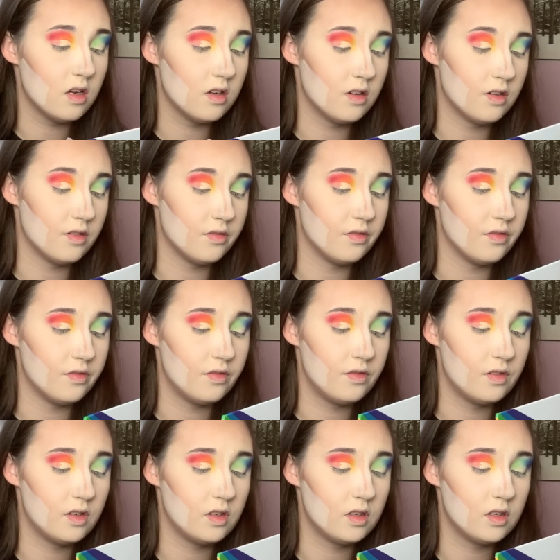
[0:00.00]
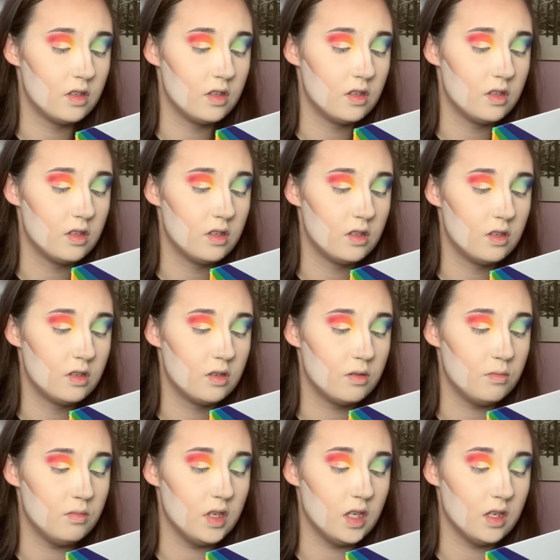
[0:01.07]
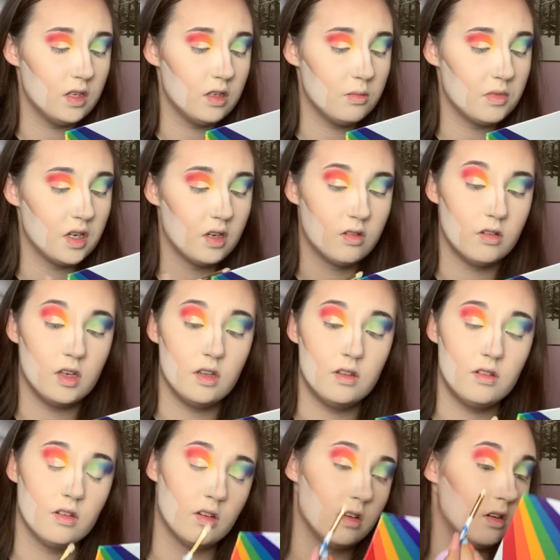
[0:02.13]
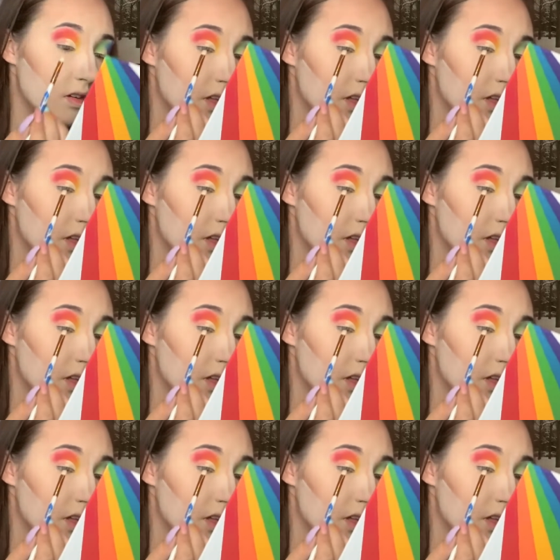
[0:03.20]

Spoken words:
of making my crease look all